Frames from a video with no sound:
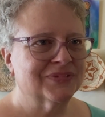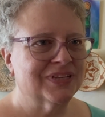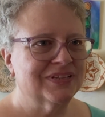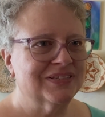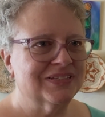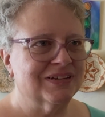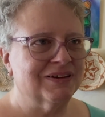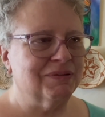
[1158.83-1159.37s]

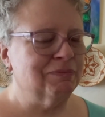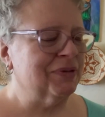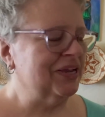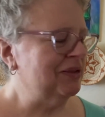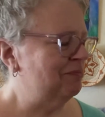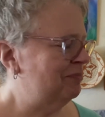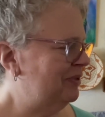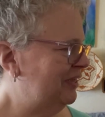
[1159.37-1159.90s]
So I
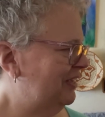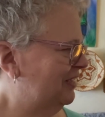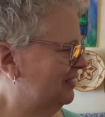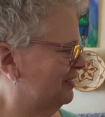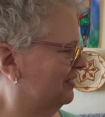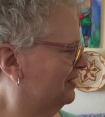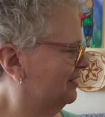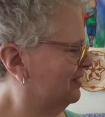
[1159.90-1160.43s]
might be
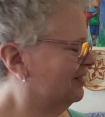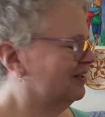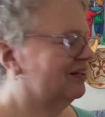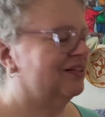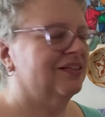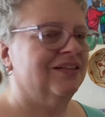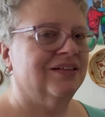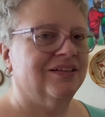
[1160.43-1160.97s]

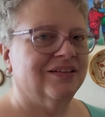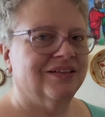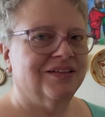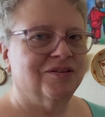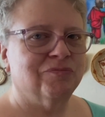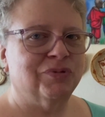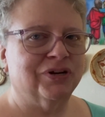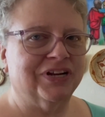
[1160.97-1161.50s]

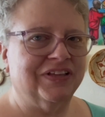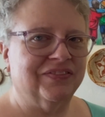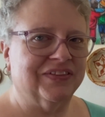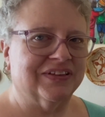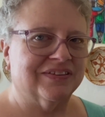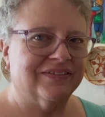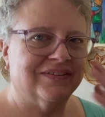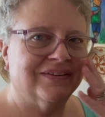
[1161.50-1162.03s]
putting
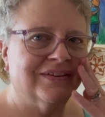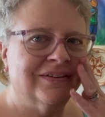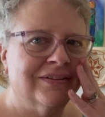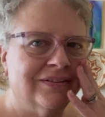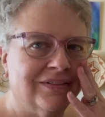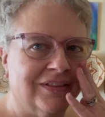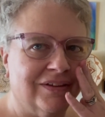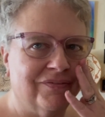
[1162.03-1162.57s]
this
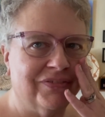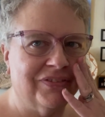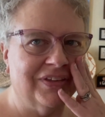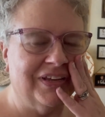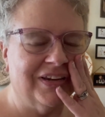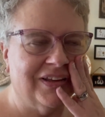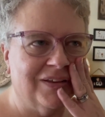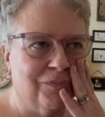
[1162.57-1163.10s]
love
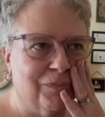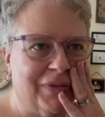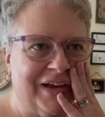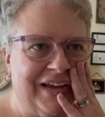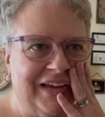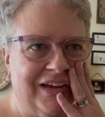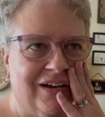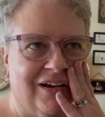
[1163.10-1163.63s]
seat in
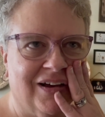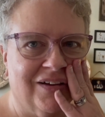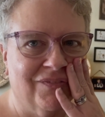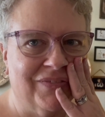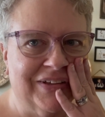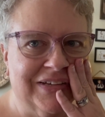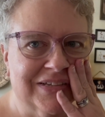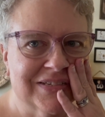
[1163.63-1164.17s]
my
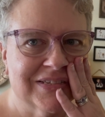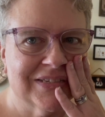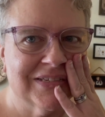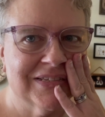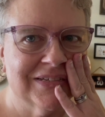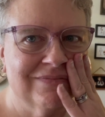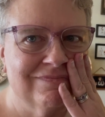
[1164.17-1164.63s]
office.